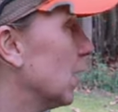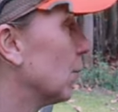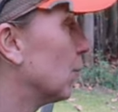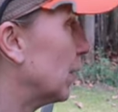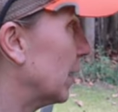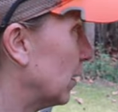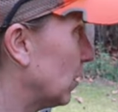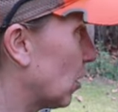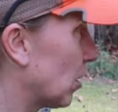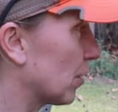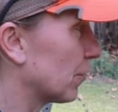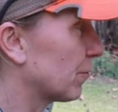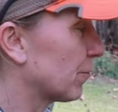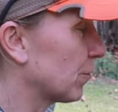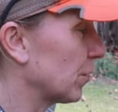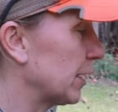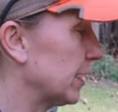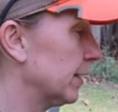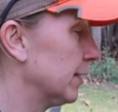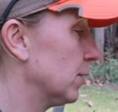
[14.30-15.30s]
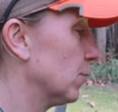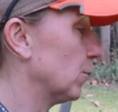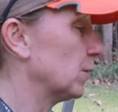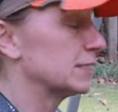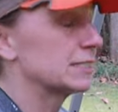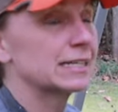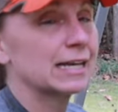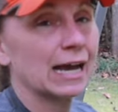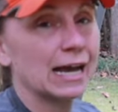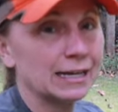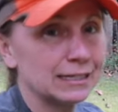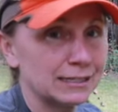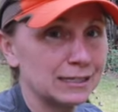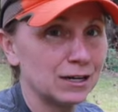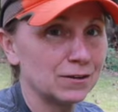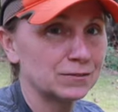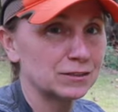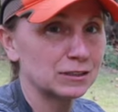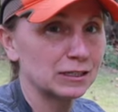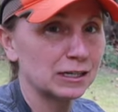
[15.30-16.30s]
Well, our friend was kind
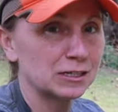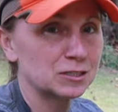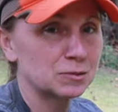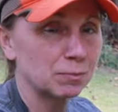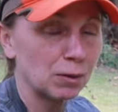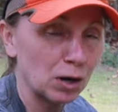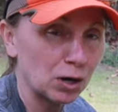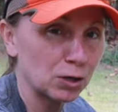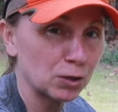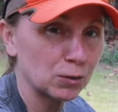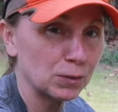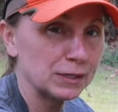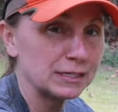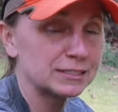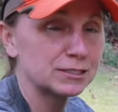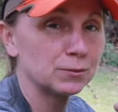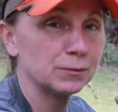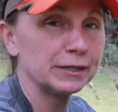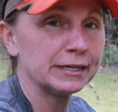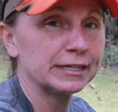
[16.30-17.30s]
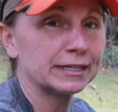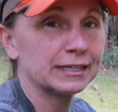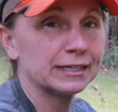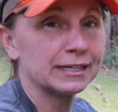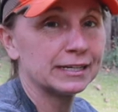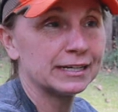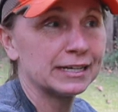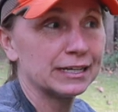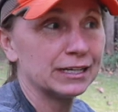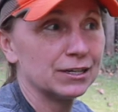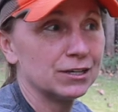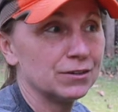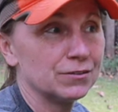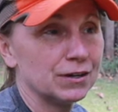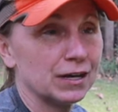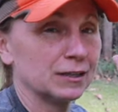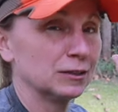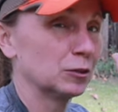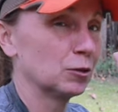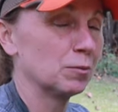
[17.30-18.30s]
enough to let us borrow it so we could give
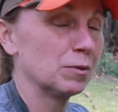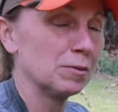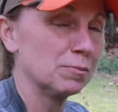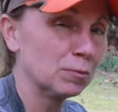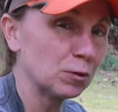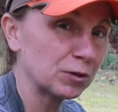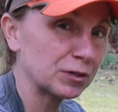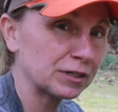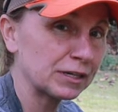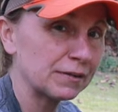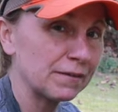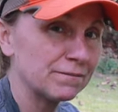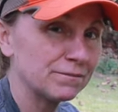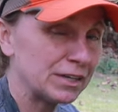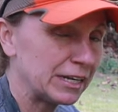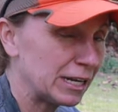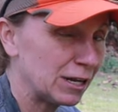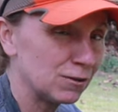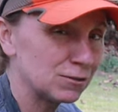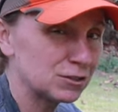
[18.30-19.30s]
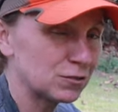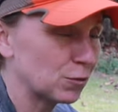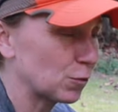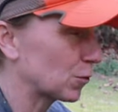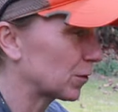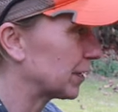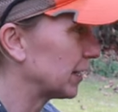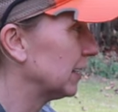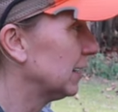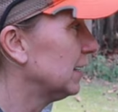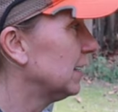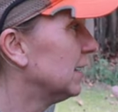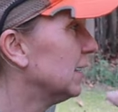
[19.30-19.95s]
a little bit more videos for you.